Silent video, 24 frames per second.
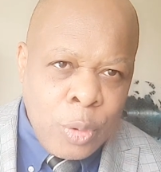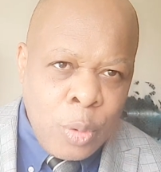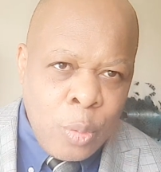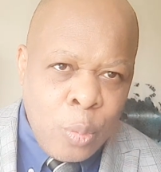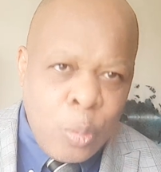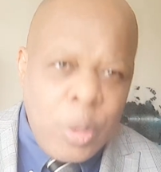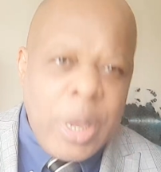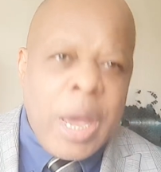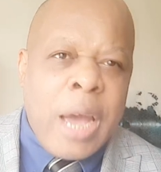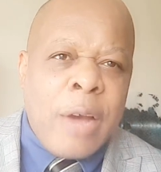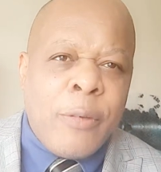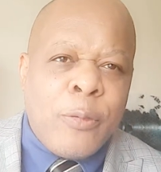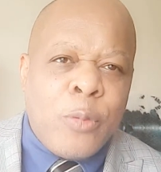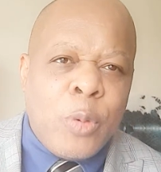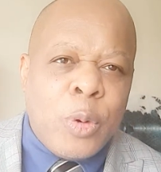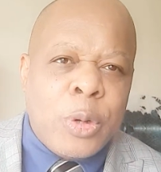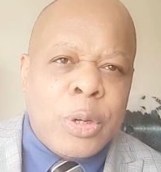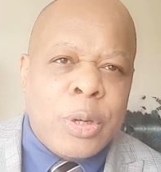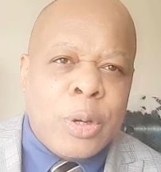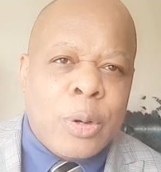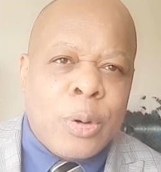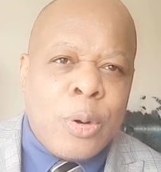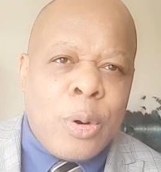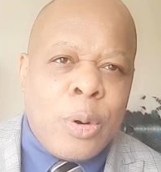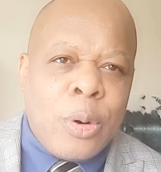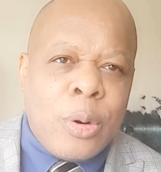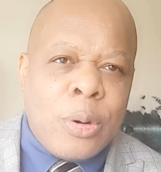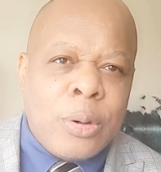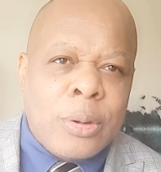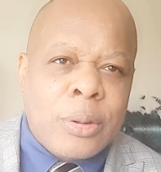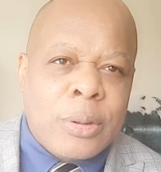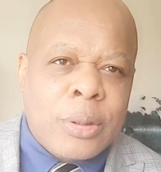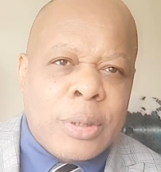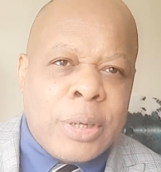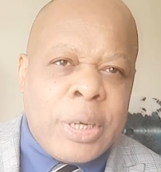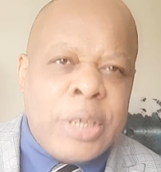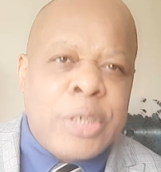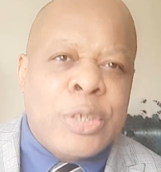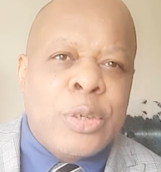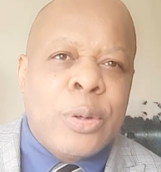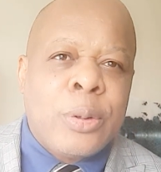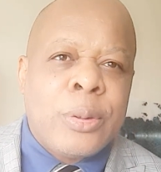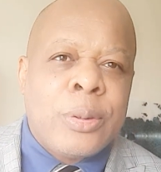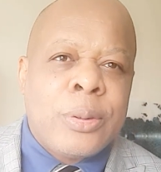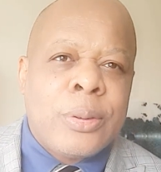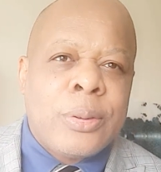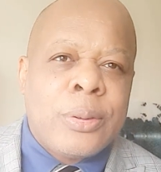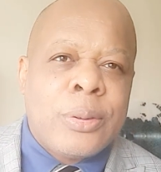we have what they call
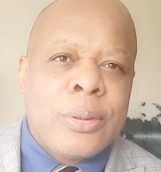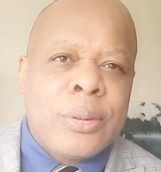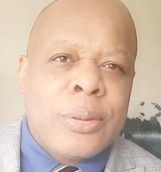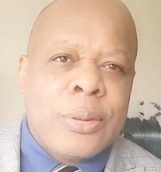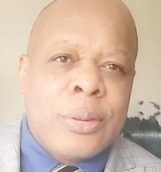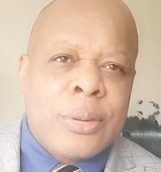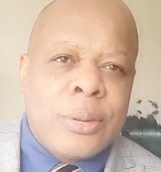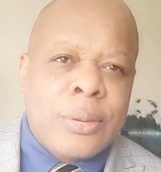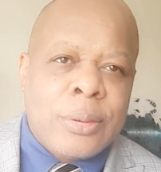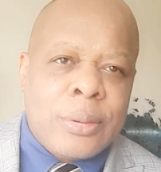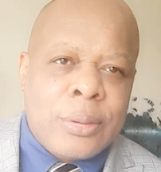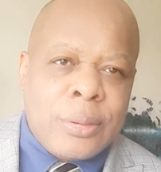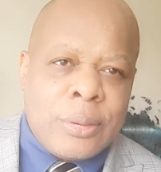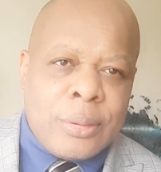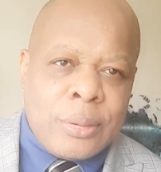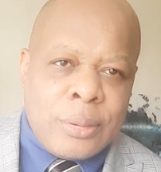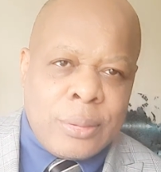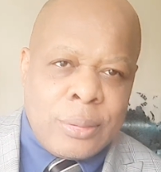regions.